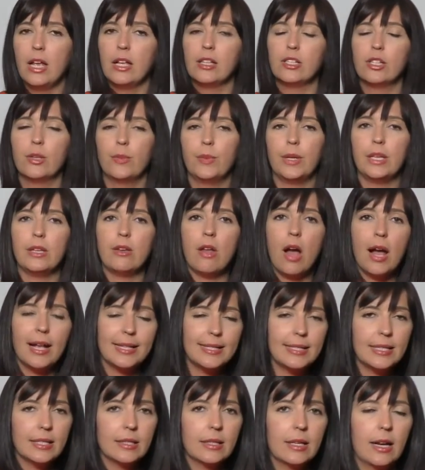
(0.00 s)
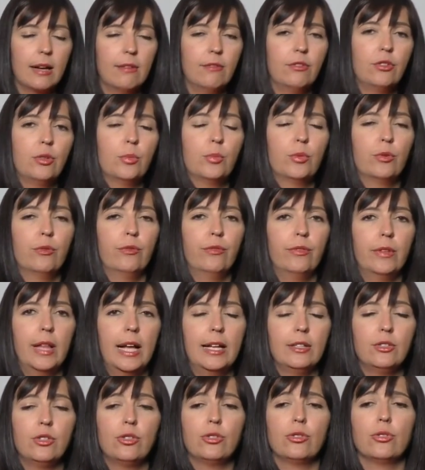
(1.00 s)
So be nice and comfortable,
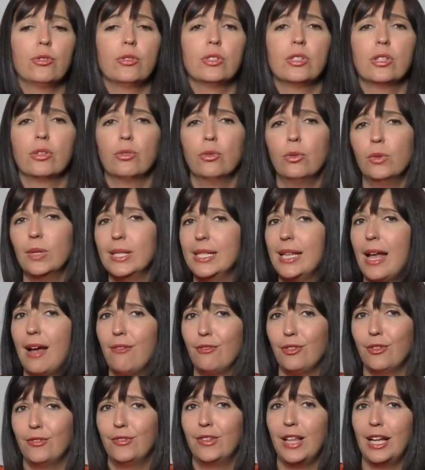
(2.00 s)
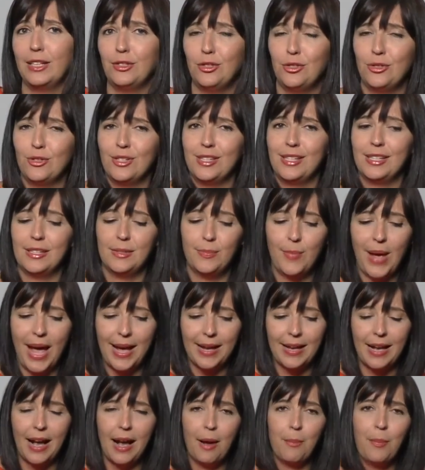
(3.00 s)
flat shoes, and always have your flat shoes as
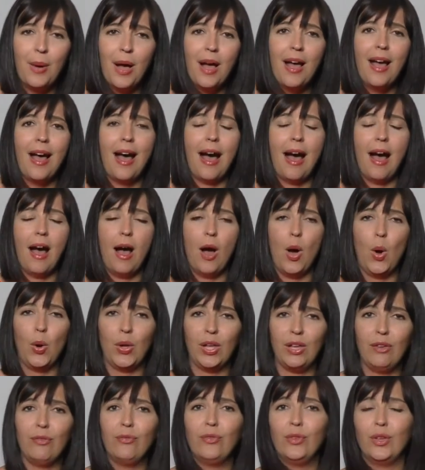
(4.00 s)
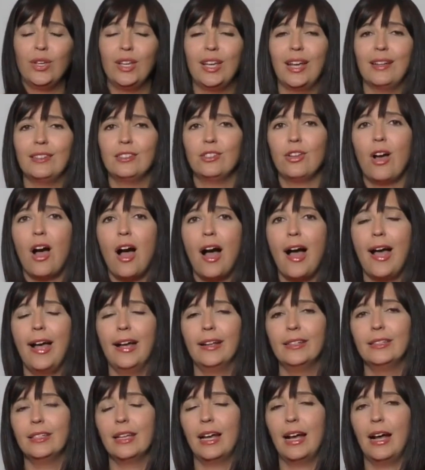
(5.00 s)
backup if you get
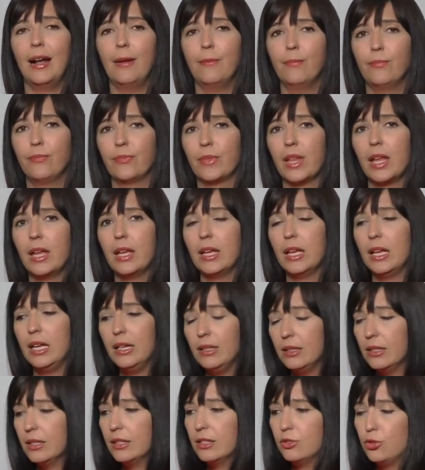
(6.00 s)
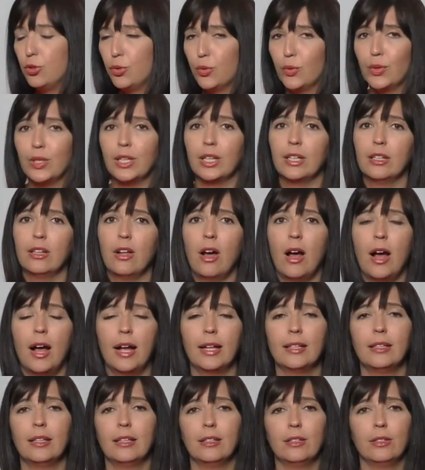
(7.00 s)
tired during the
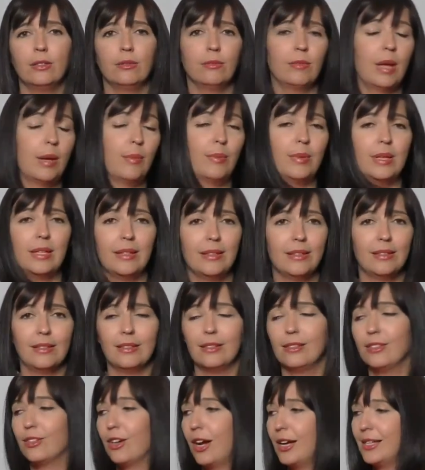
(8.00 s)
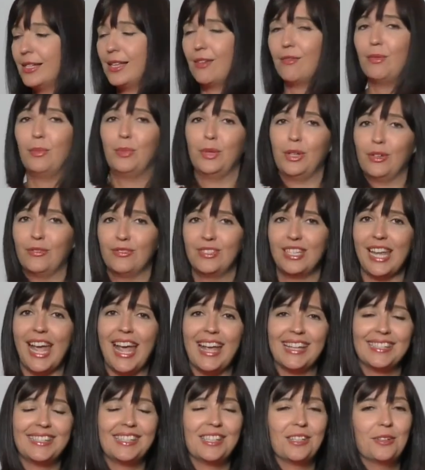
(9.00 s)
night and maybe you guys have a bit of
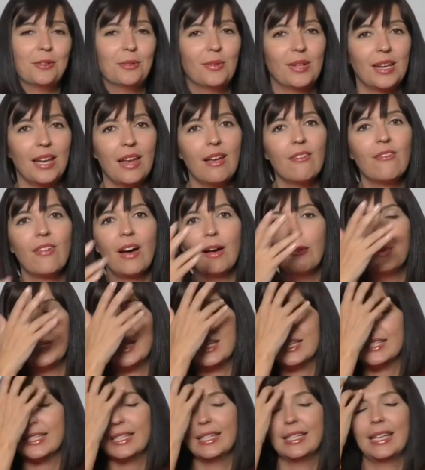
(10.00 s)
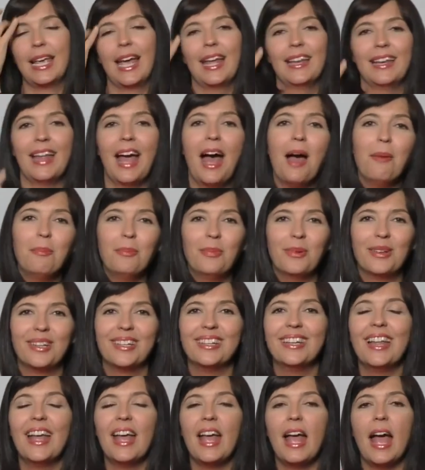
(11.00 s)
dancing or whatever, because it can
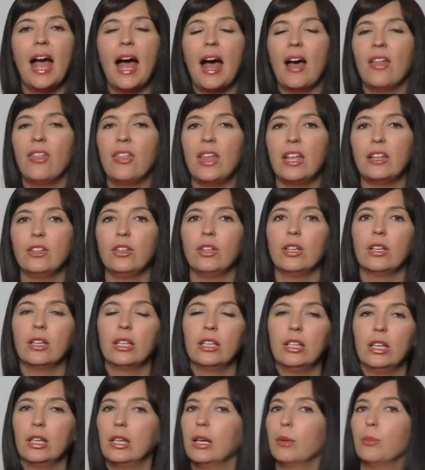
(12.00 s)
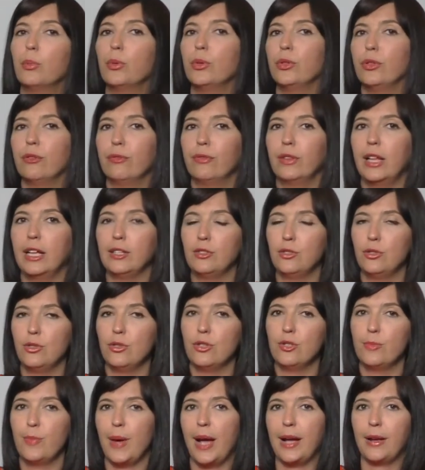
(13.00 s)
happen. Then you can put your flat
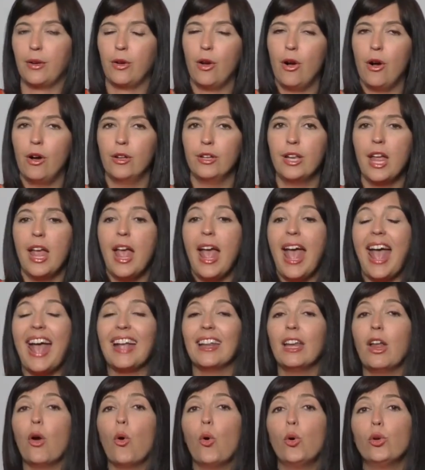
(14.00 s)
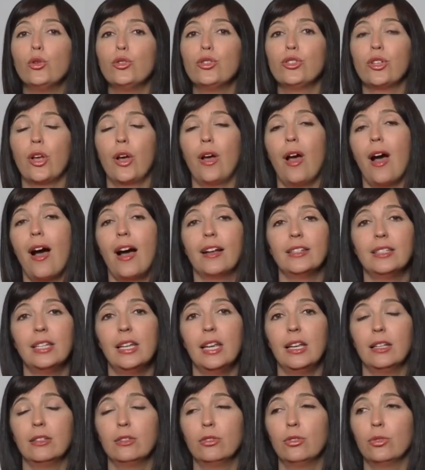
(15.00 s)
shoes back on. And also I
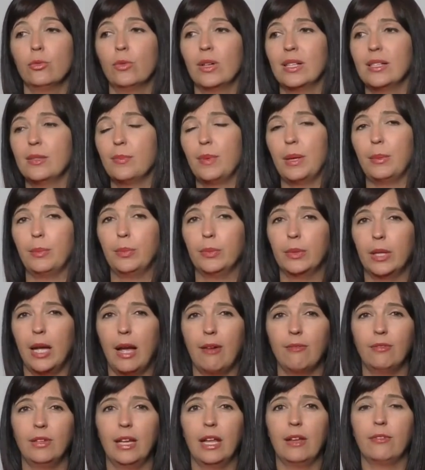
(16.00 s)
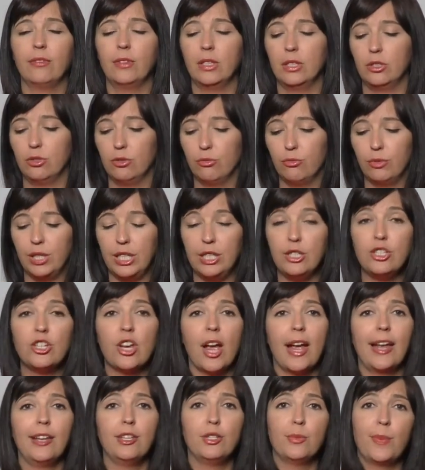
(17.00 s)
tend to, once people have left,
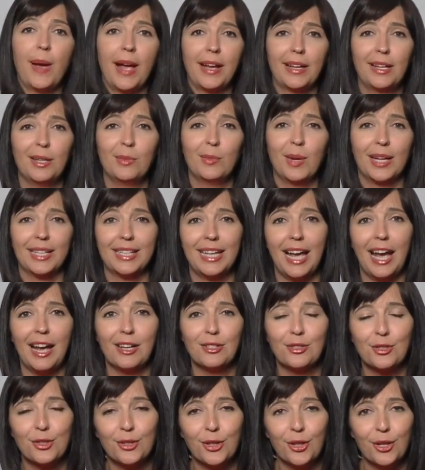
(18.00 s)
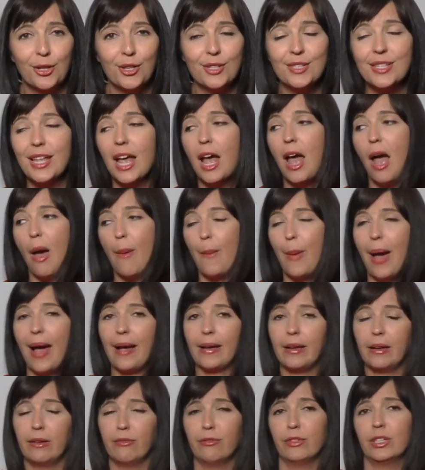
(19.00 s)
rechange back in my cash clothes,
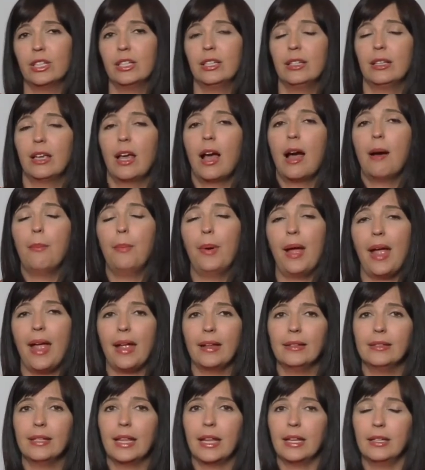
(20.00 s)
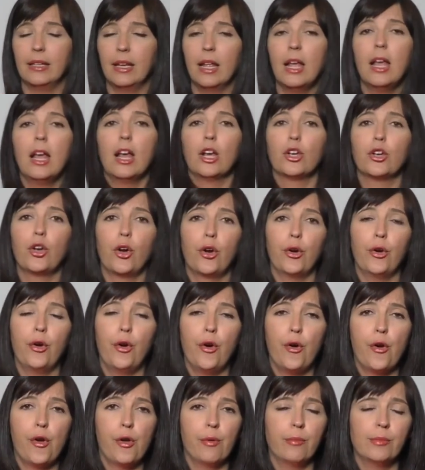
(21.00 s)
pack everything up and then go
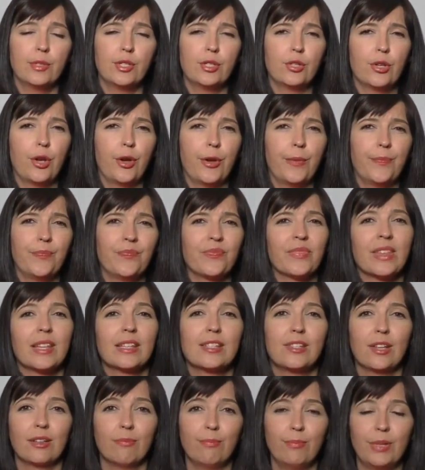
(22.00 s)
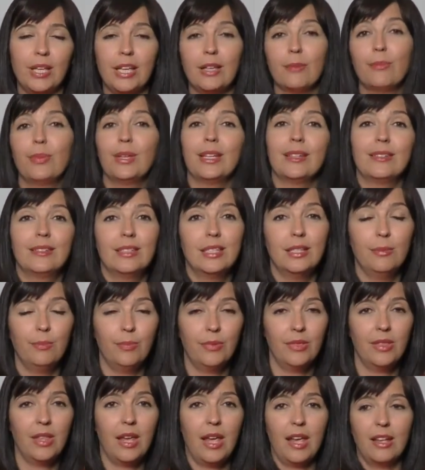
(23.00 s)
home. So big
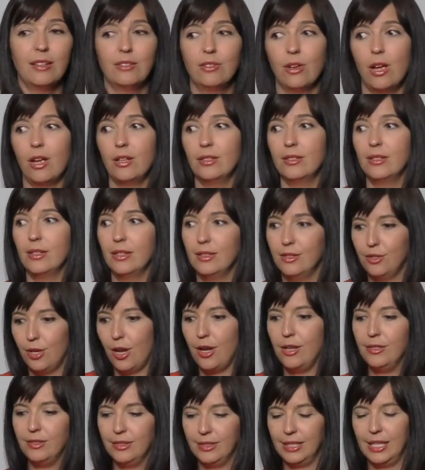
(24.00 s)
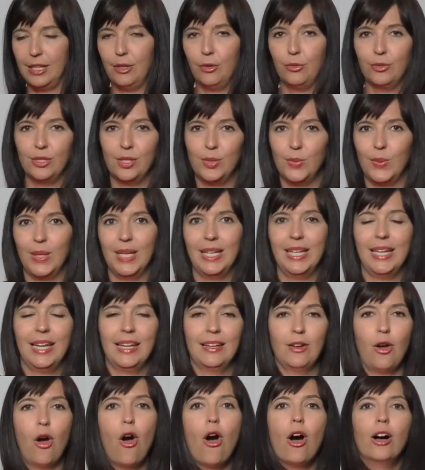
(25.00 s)
tip there. Don't get all sweaty
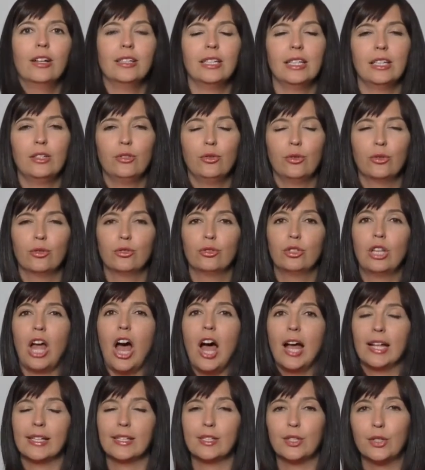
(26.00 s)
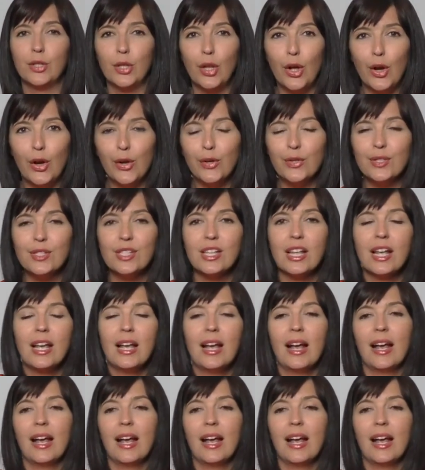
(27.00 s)
and hot in your nice clothes.